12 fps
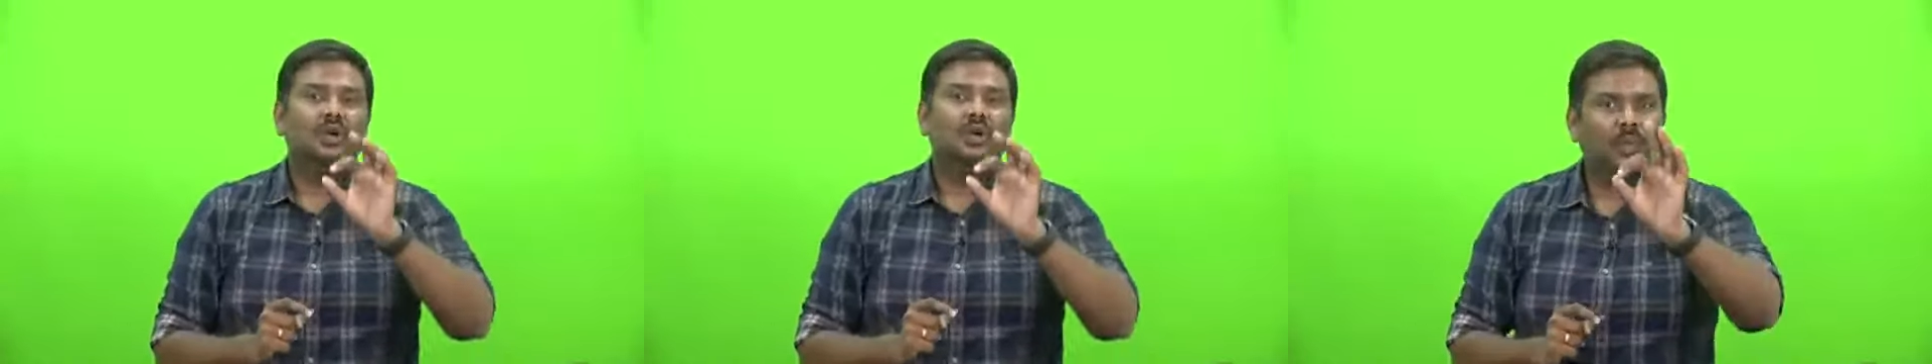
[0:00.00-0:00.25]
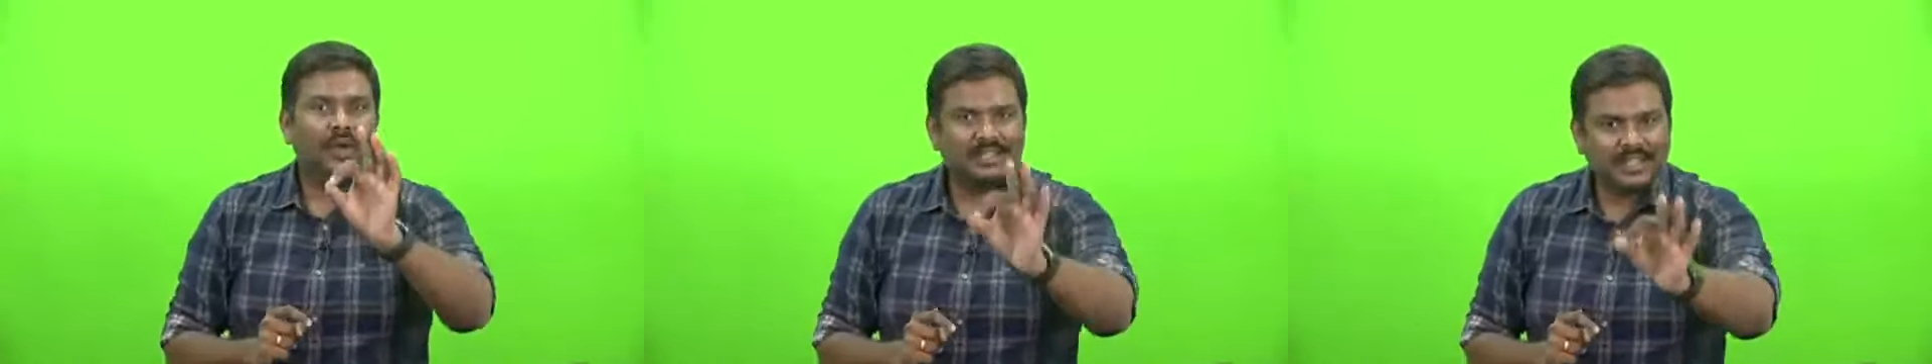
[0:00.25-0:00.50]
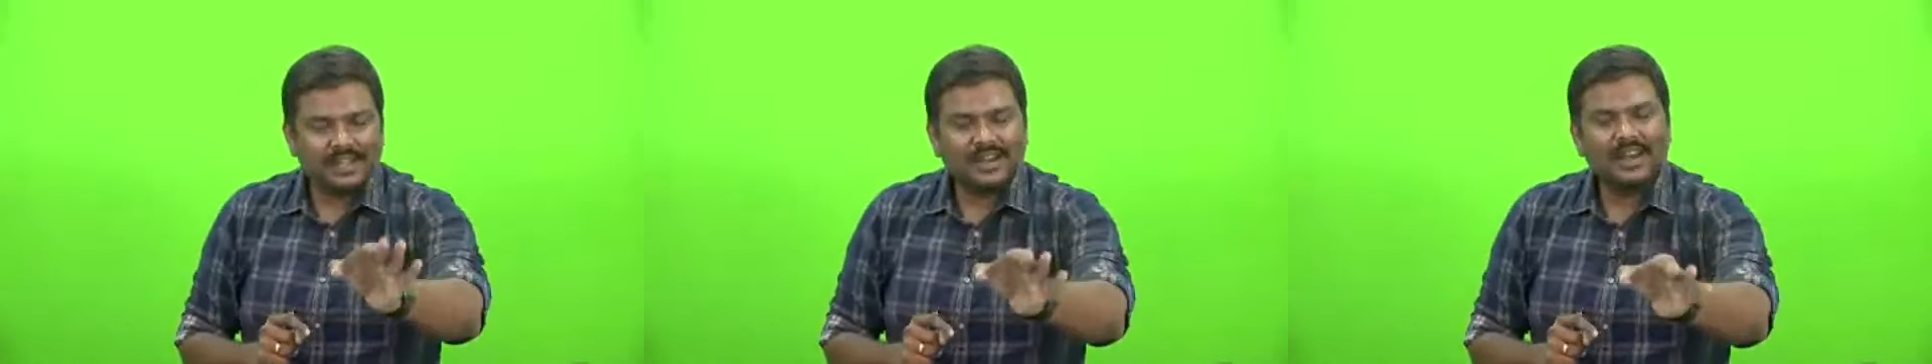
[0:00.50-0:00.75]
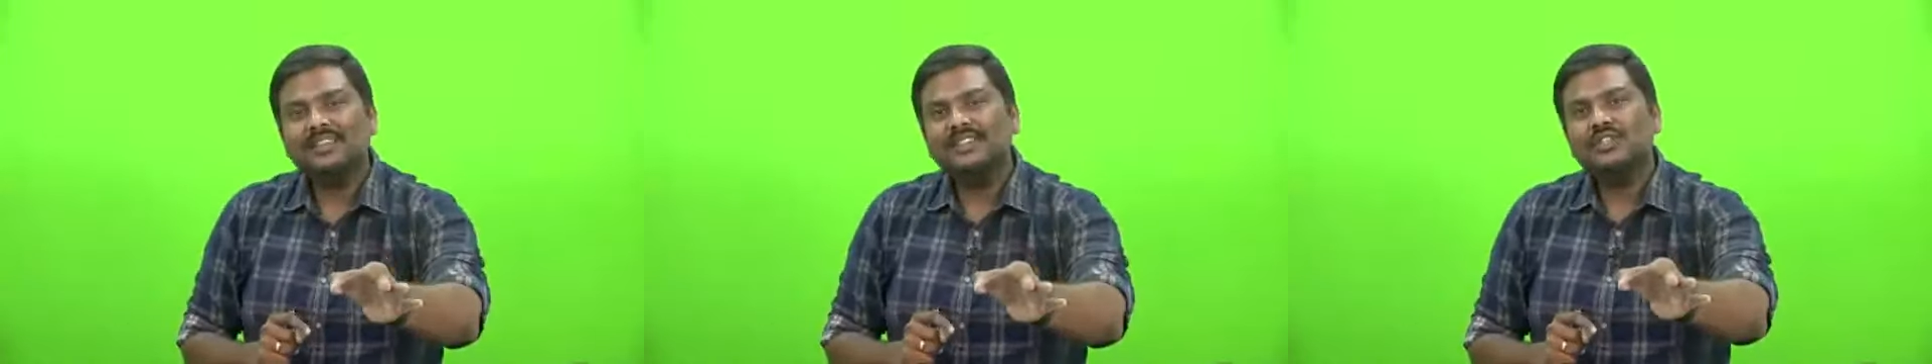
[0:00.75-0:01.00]
Once the
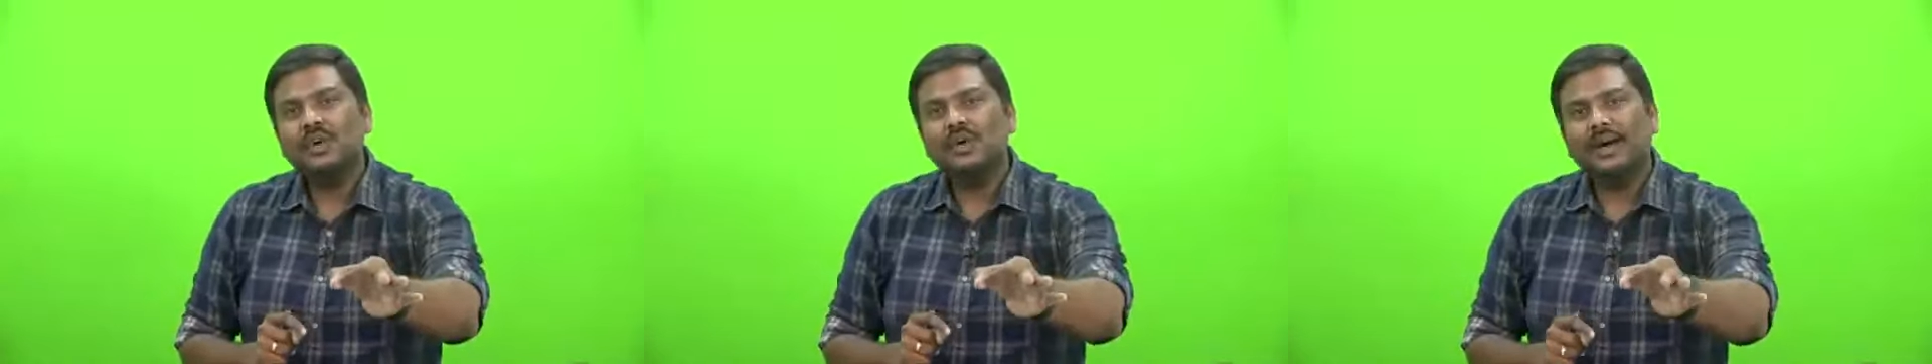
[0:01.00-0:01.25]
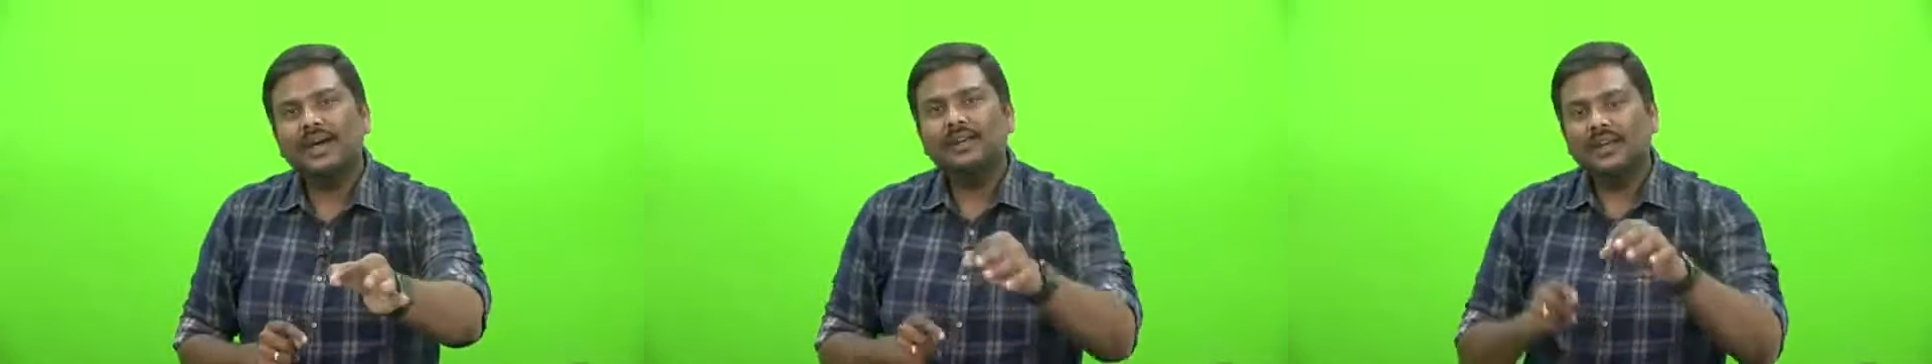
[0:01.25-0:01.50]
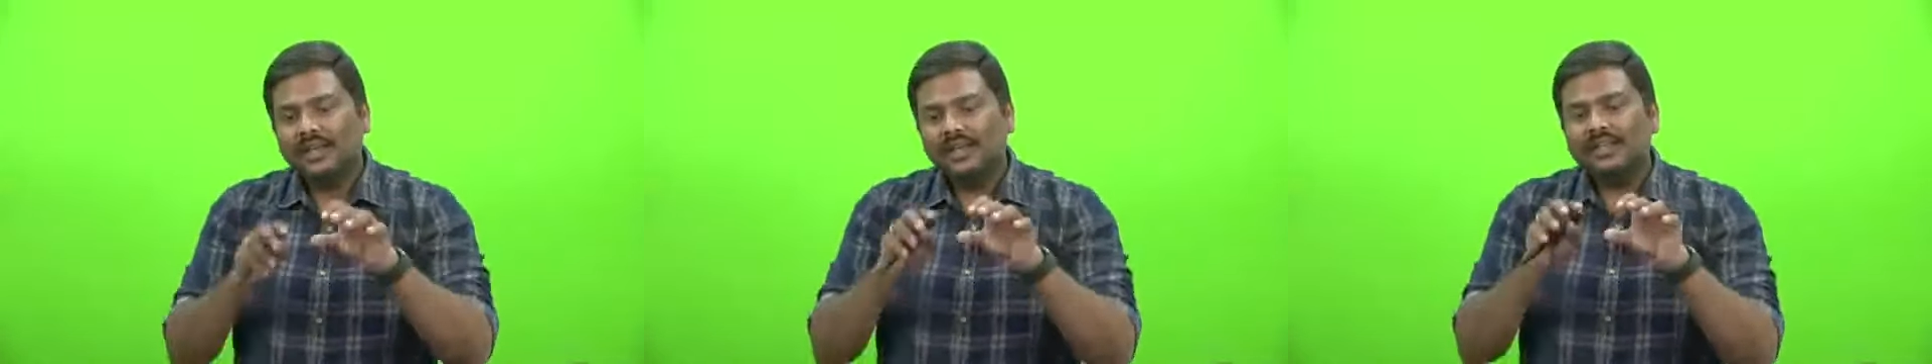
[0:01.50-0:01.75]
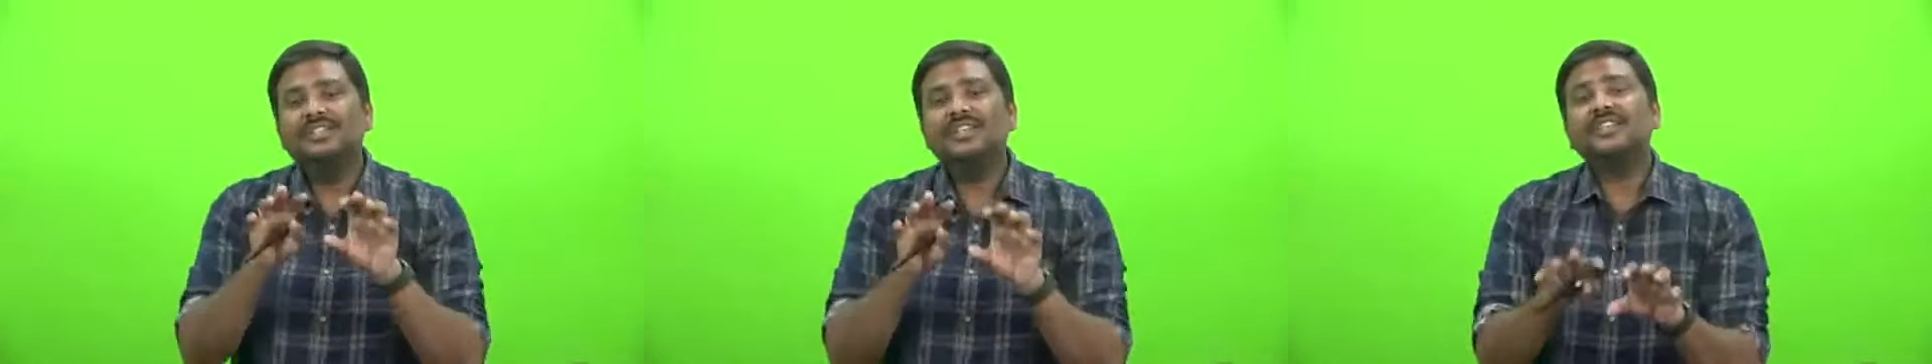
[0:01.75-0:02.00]
class is over,
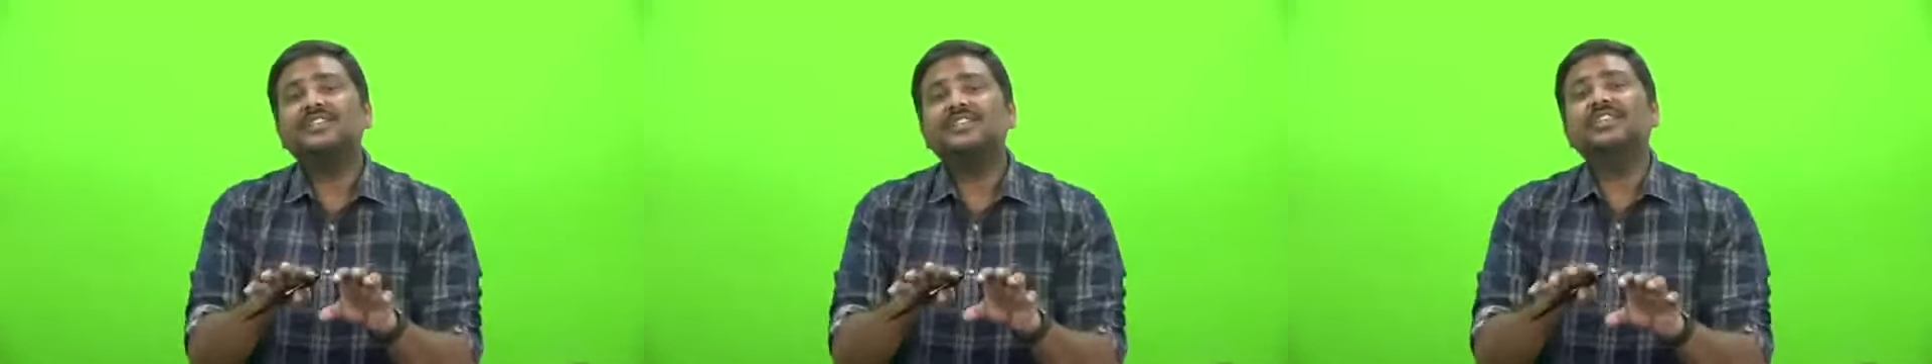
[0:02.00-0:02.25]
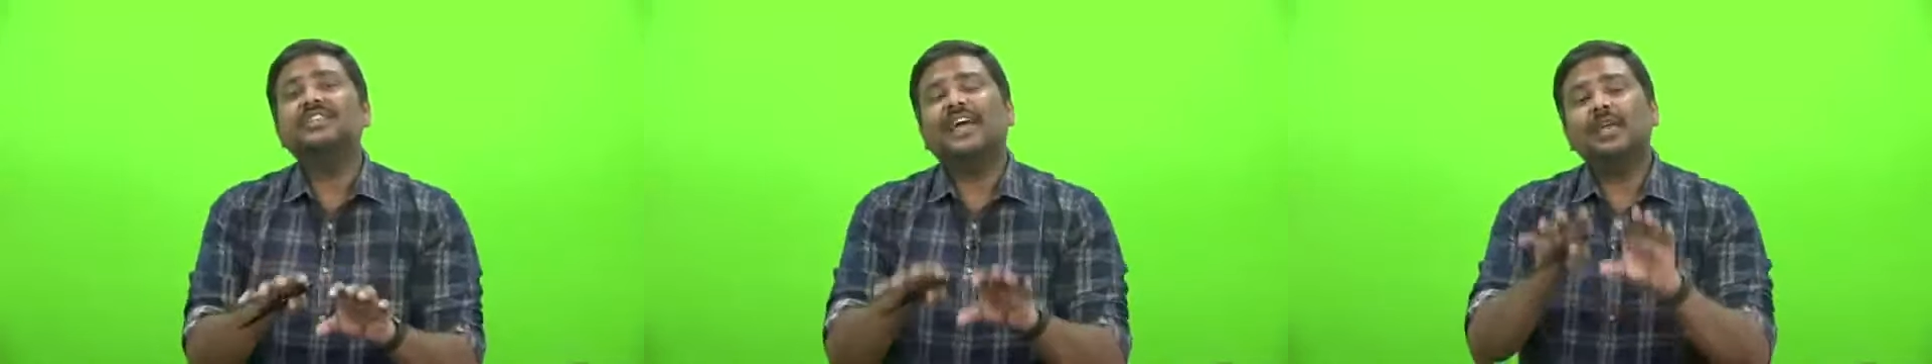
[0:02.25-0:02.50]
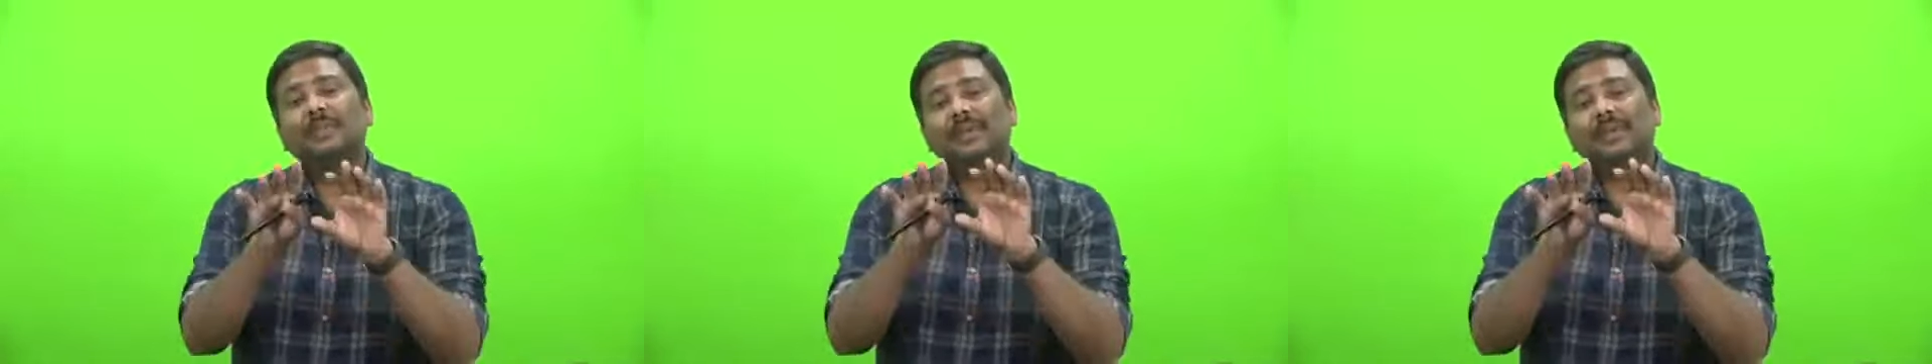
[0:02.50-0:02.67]
just type